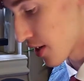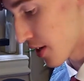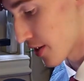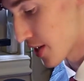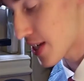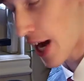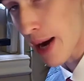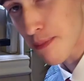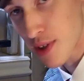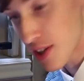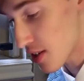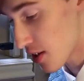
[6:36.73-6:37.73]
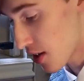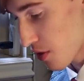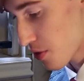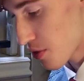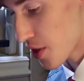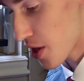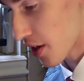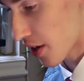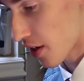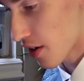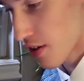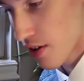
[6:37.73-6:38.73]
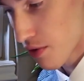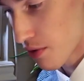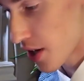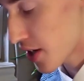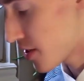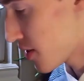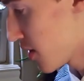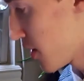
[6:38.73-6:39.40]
an adapting thing, right?